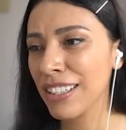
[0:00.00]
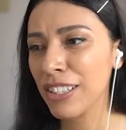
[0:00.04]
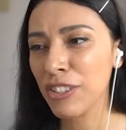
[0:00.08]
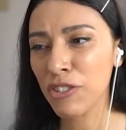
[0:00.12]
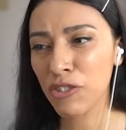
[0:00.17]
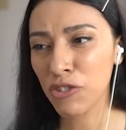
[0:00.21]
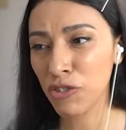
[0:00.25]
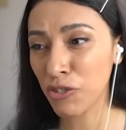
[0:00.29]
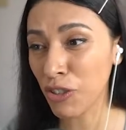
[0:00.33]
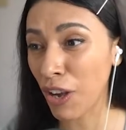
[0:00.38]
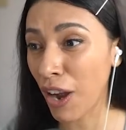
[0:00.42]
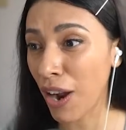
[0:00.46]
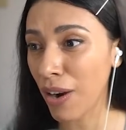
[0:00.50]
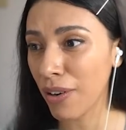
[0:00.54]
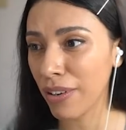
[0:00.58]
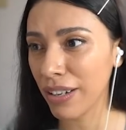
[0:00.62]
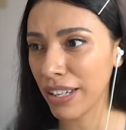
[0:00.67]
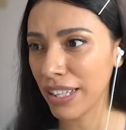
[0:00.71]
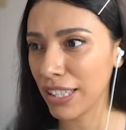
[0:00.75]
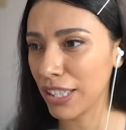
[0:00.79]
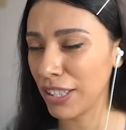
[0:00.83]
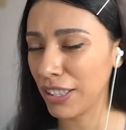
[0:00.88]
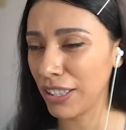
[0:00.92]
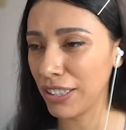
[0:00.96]

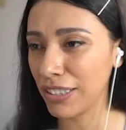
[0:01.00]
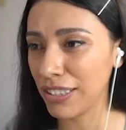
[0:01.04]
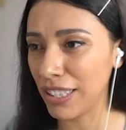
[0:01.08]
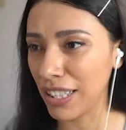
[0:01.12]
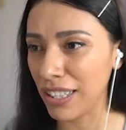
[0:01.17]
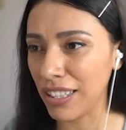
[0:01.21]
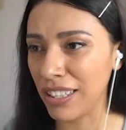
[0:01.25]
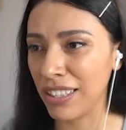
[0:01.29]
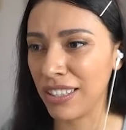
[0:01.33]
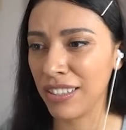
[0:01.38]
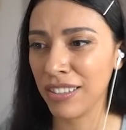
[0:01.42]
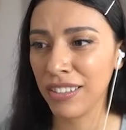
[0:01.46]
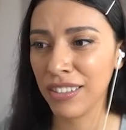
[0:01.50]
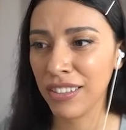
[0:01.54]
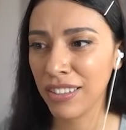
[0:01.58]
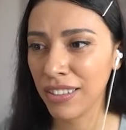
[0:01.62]
Sorry, little duck